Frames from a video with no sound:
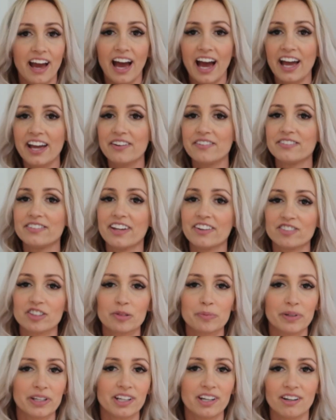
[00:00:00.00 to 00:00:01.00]
I have
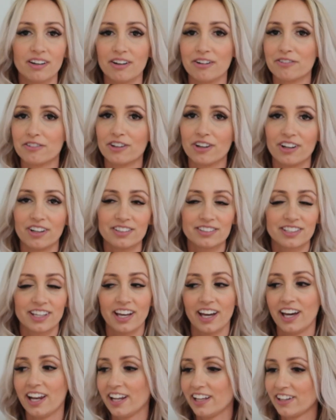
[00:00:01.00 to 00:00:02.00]
never been an overalls
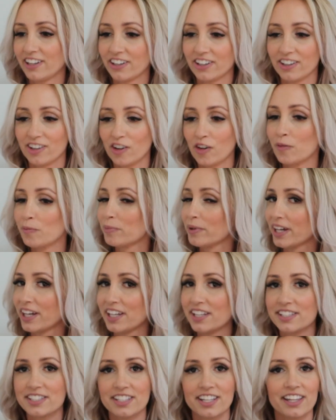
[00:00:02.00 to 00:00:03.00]
kind of girl,
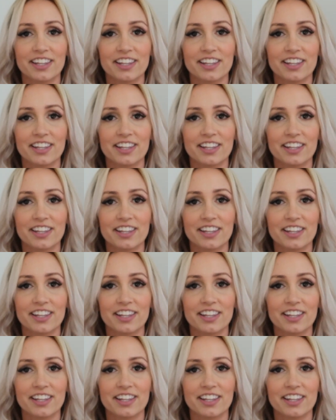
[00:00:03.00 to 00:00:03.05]
but